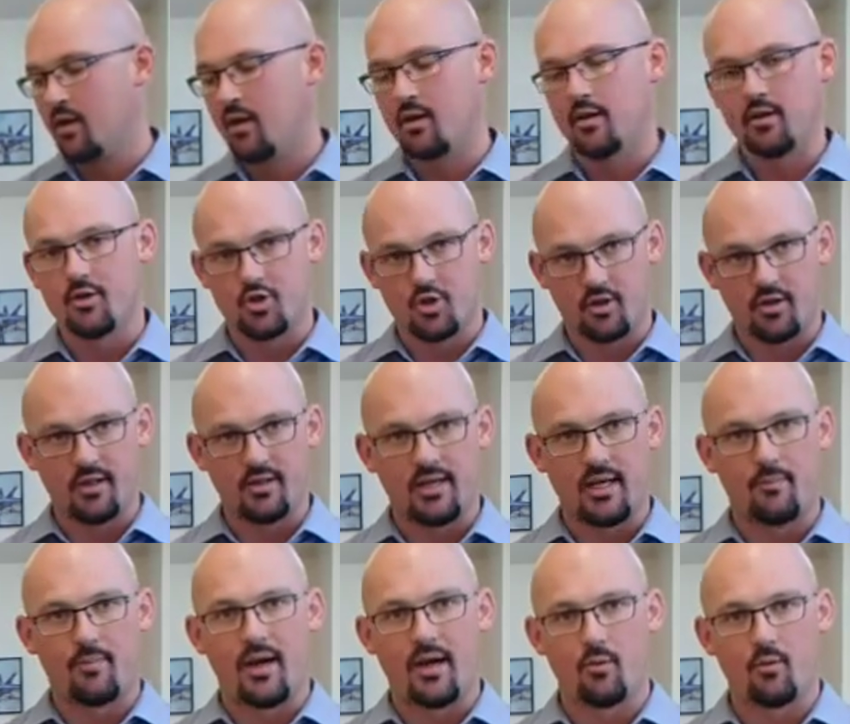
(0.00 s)
should get
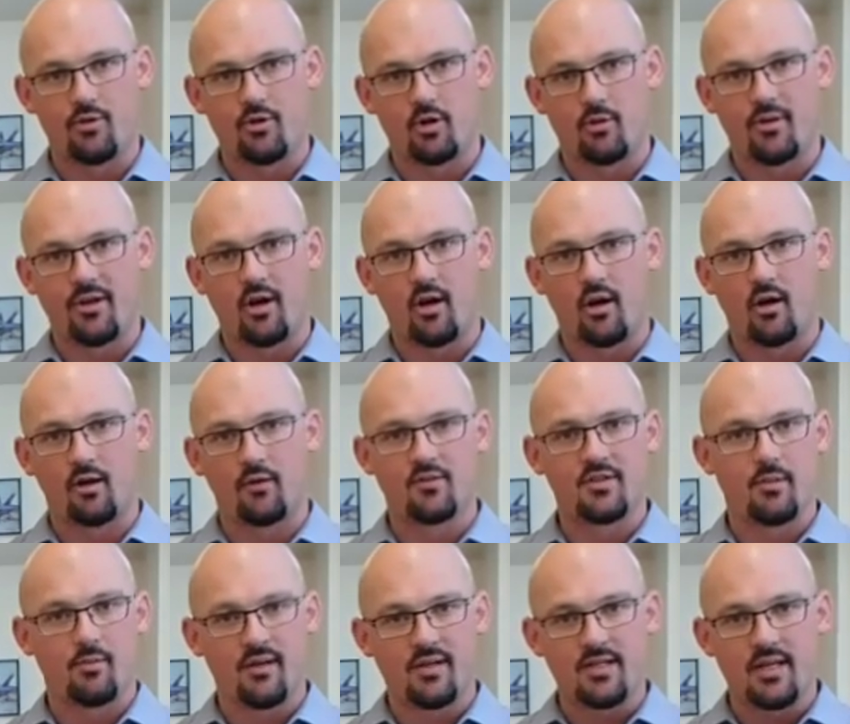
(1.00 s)
that Pinewood Derby car. And if
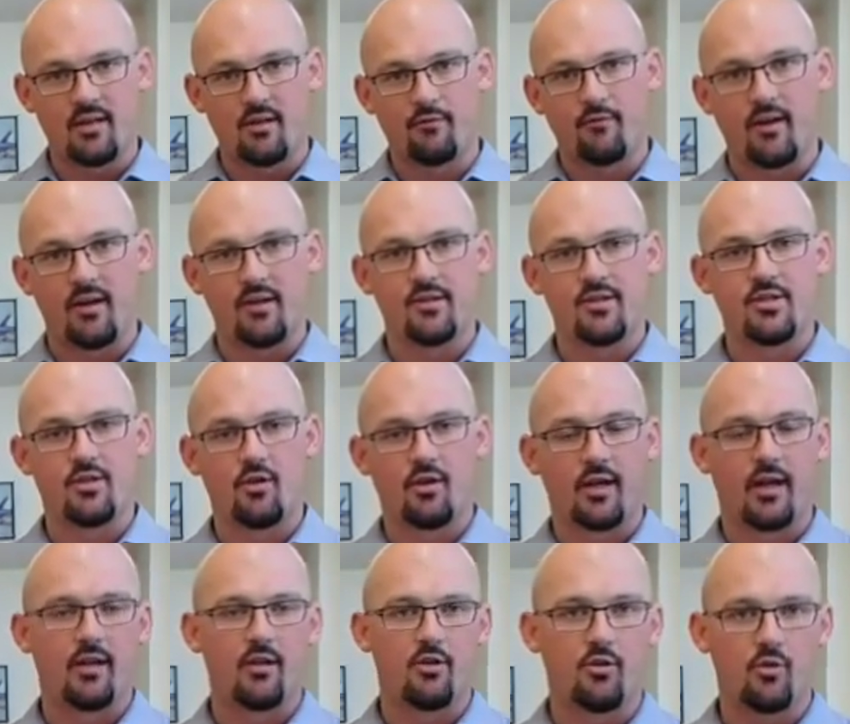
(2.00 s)
somebody's on the fence, you can
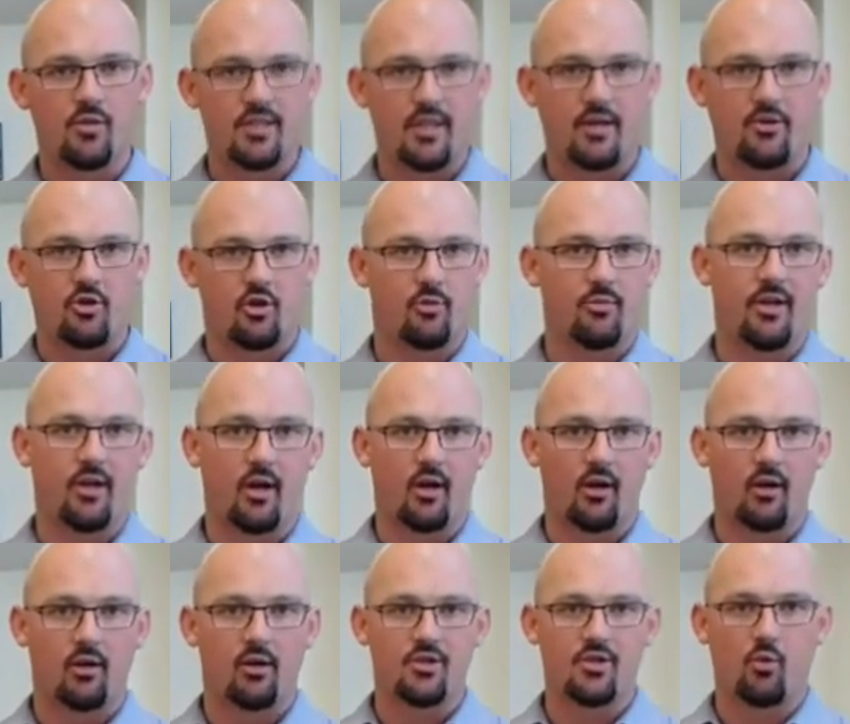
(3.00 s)
kind of use that Derby
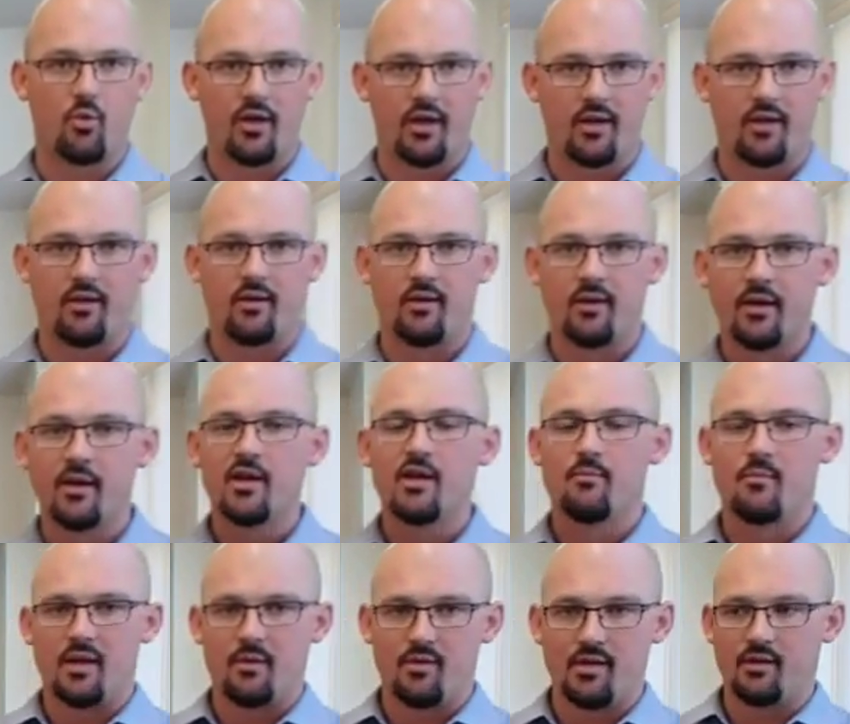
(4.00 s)
car as a way to
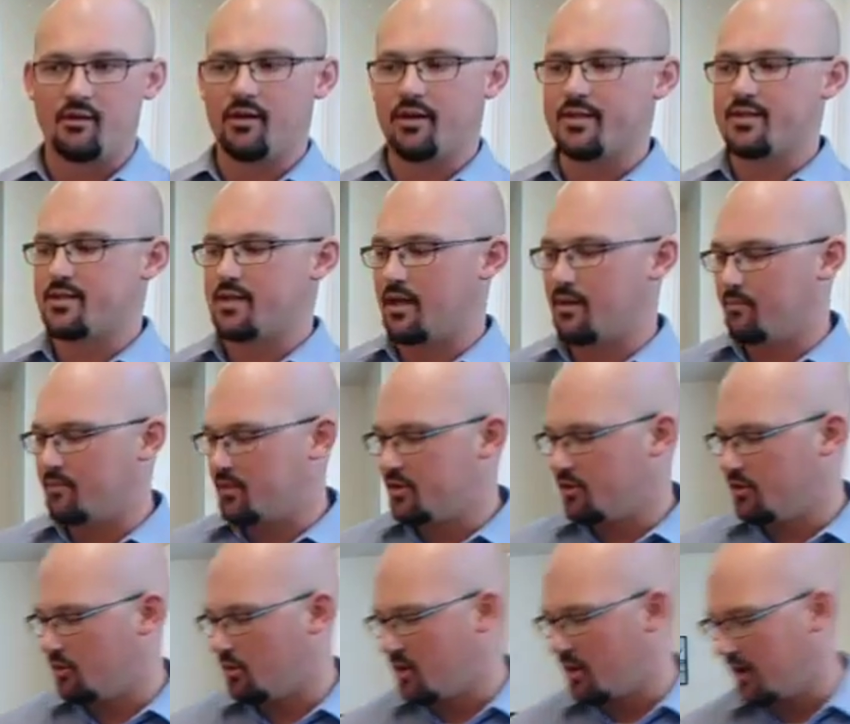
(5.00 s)
maybe enlist them
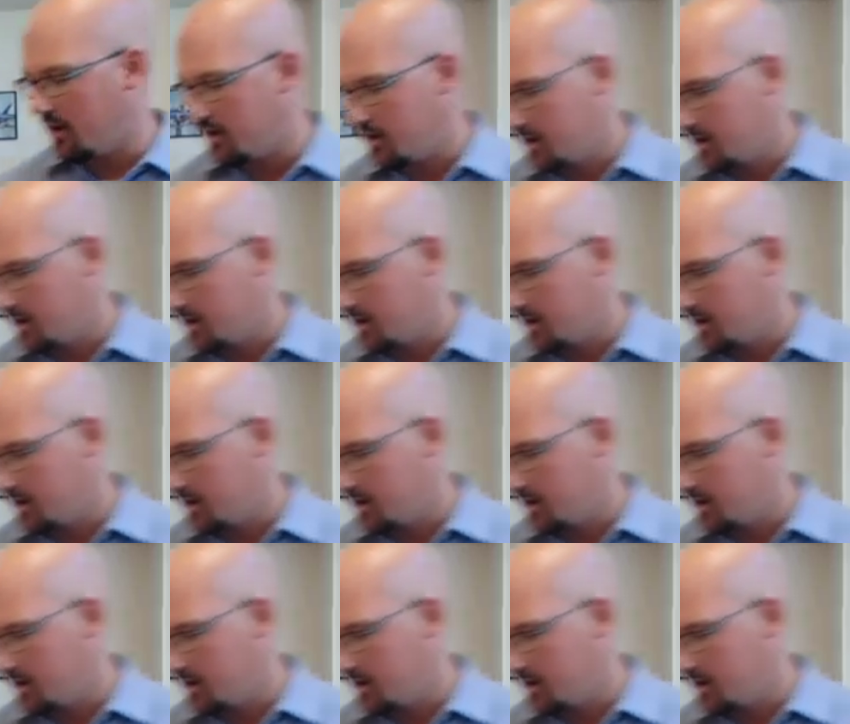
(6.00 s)
to